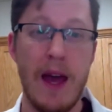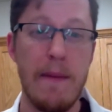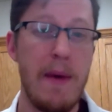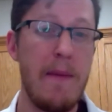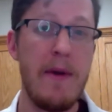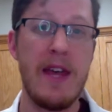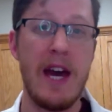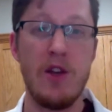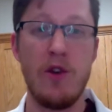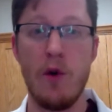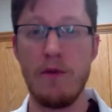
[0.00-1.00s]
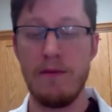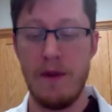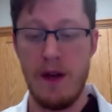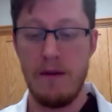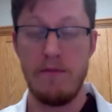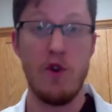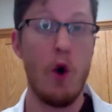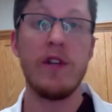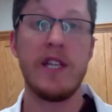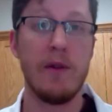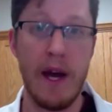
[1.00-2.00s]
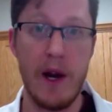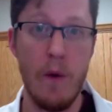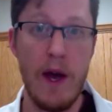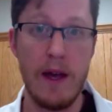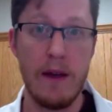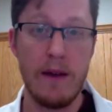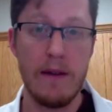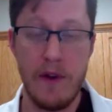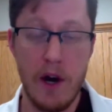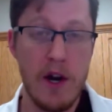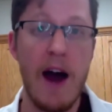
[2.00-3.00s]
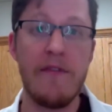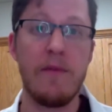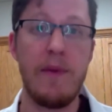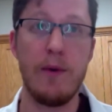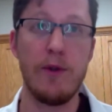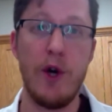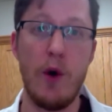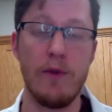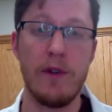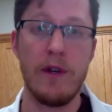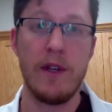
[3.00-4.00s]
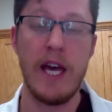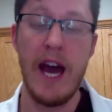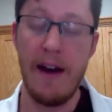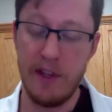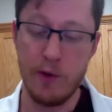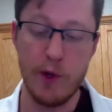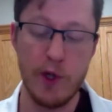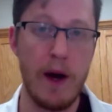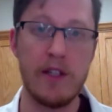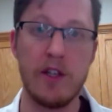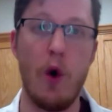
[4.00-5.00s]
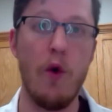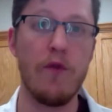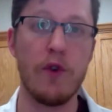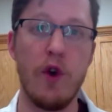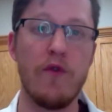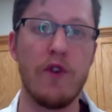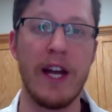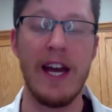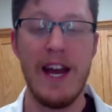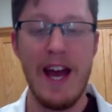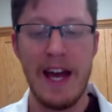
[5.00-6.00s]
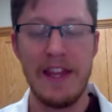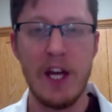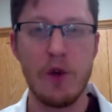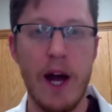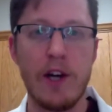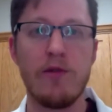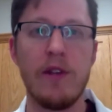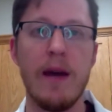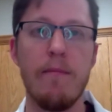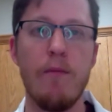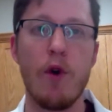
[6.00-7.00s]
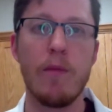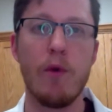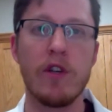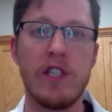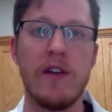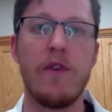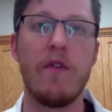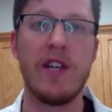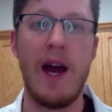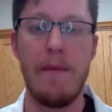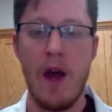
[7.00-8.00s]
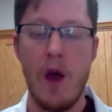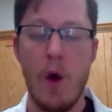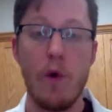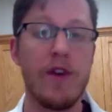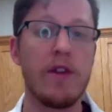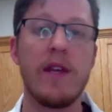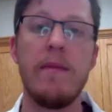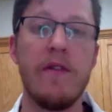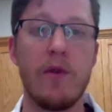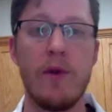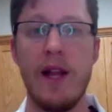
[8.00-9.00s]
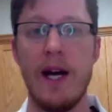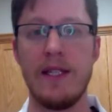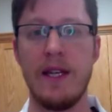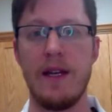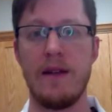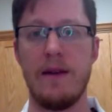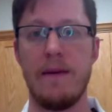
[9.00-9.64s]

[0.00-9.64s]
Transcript: It may be that you don't notice it right away. Very often people don't. They have these responses over and over again, and they gradually get more and more stiff over time without them even realizing it.